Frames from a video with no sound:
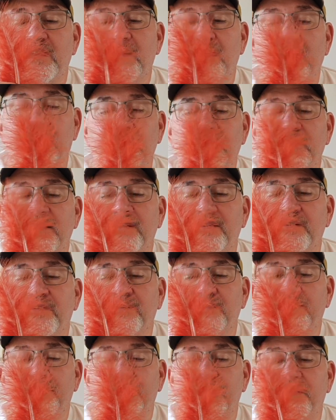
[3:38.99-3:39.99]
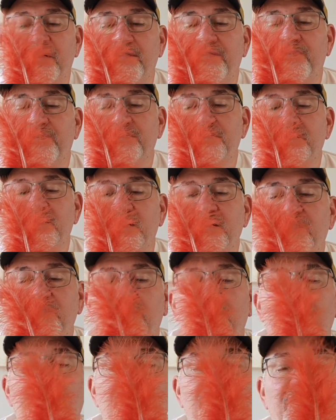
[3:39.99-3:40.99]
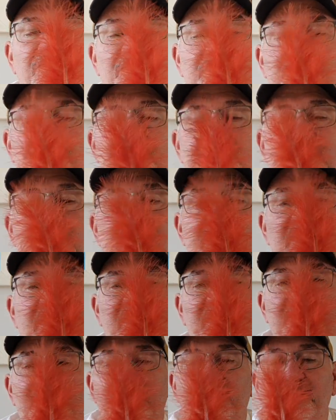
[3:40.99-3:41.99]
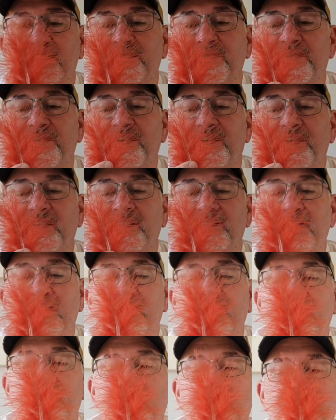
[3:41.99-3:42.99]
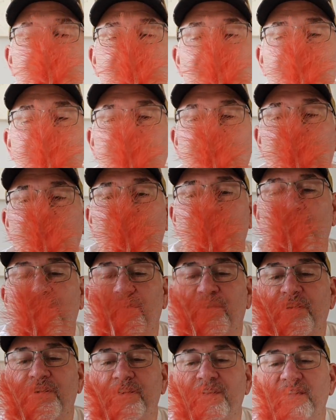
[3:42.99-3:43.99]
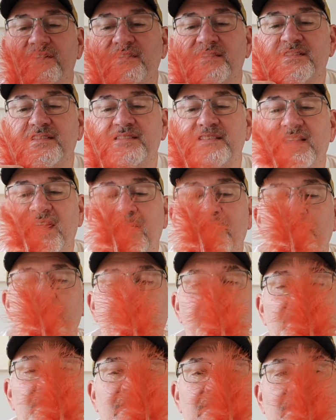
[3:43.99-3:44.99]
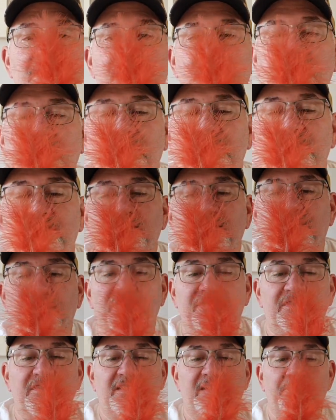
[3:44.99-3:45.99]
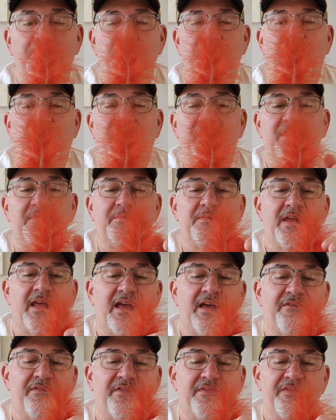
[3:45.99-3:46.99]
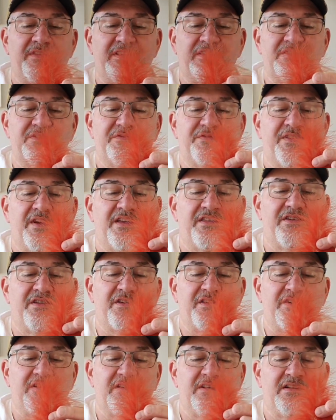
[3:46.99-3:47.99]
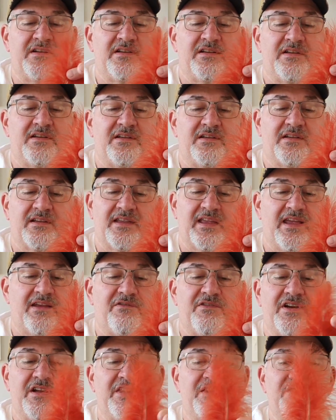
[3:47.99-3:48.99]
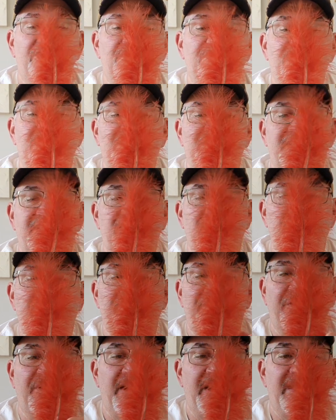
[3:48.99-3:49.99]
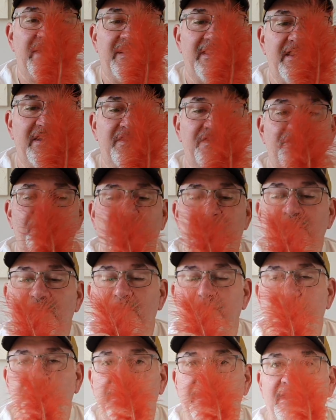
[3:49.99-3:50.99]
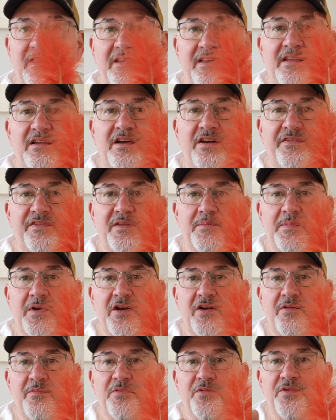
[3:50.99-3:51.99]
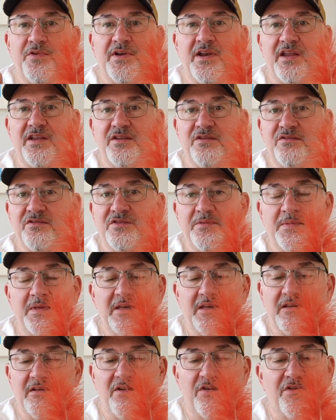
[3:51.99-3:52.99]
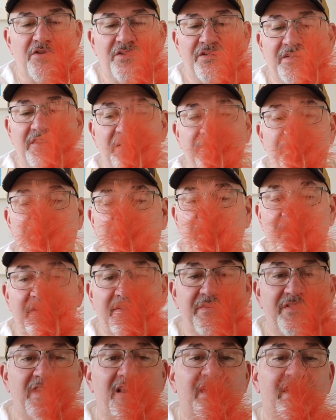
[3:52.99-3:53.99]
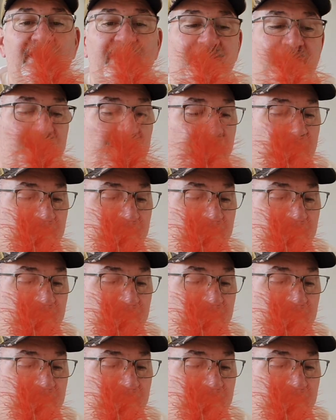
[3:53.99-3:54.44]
And the very first thing you're going to notice with a select is this very thick, hard stem. So the bottom half of this feather, can't really use the stem for anything, so I end up peeling off the marabou and I use them in all different kind of flies.